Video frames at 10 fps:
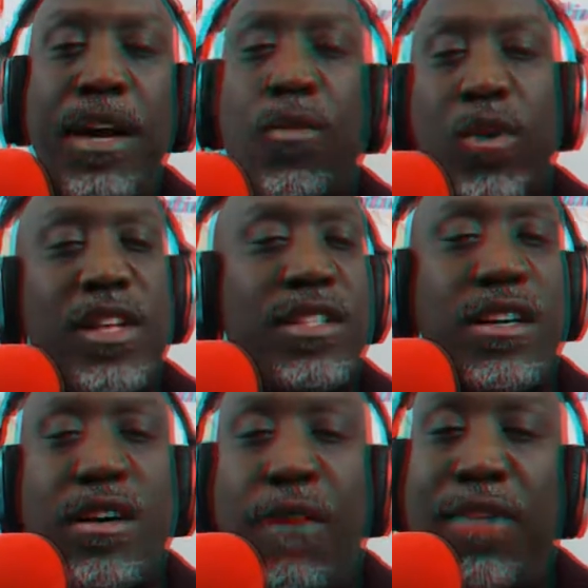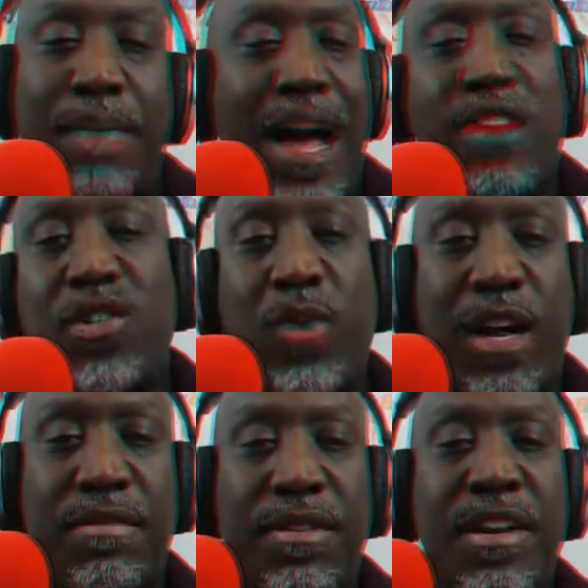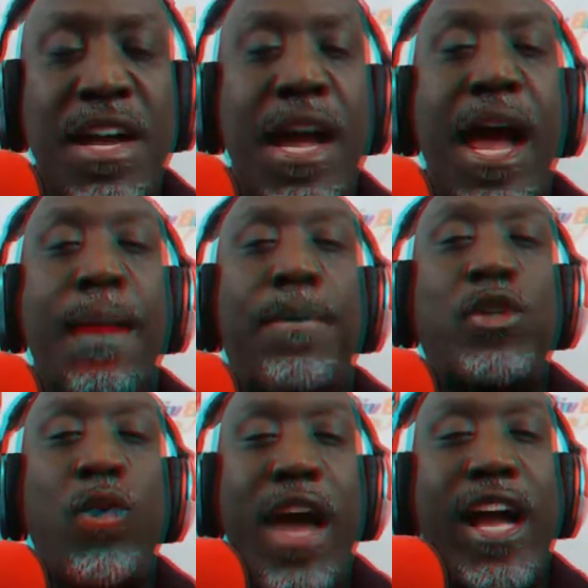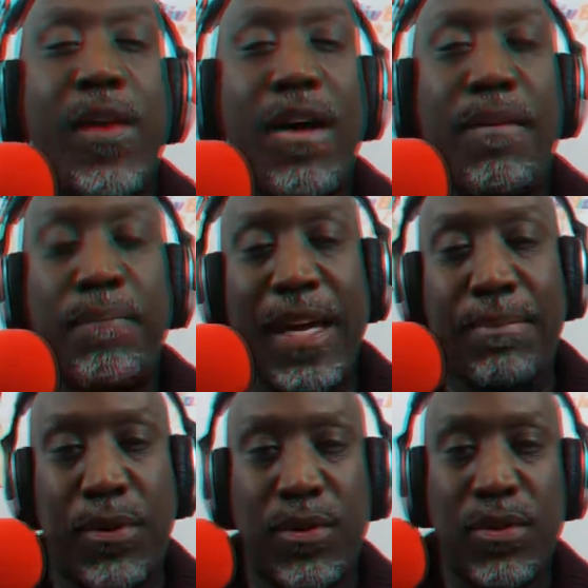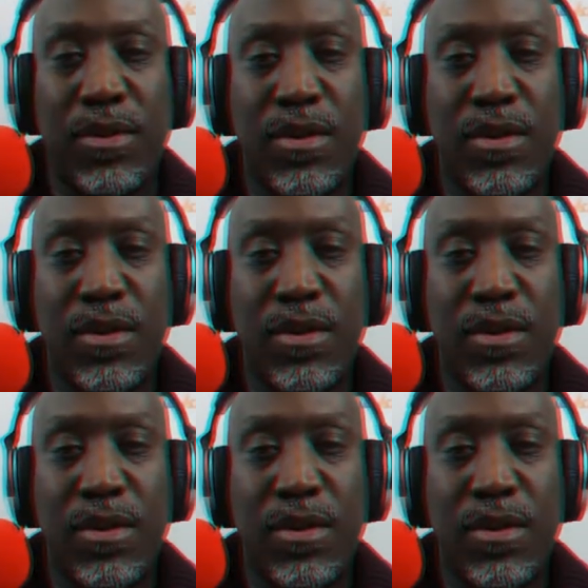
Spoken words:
realtor or flip houses or whatever, but you hang around people